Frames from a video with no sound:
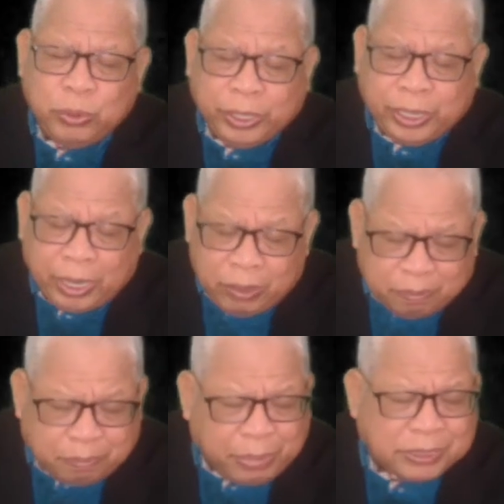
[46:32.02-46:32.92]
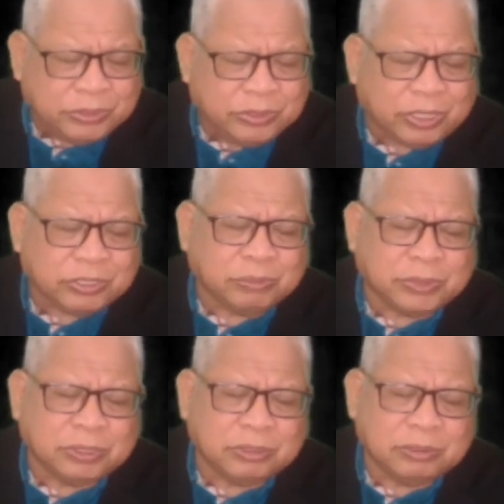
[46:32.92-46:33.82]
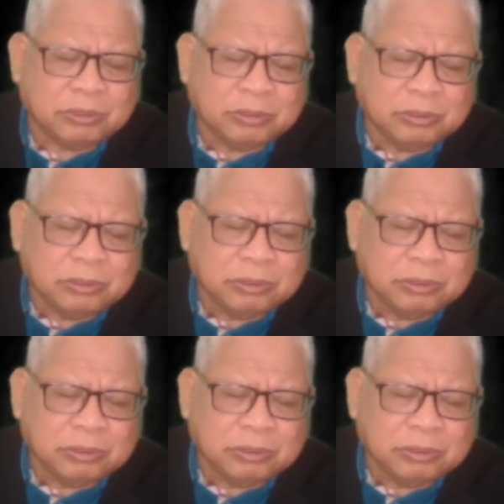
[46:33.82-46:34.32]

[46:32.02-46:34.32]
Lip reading: So you cannot pass judgment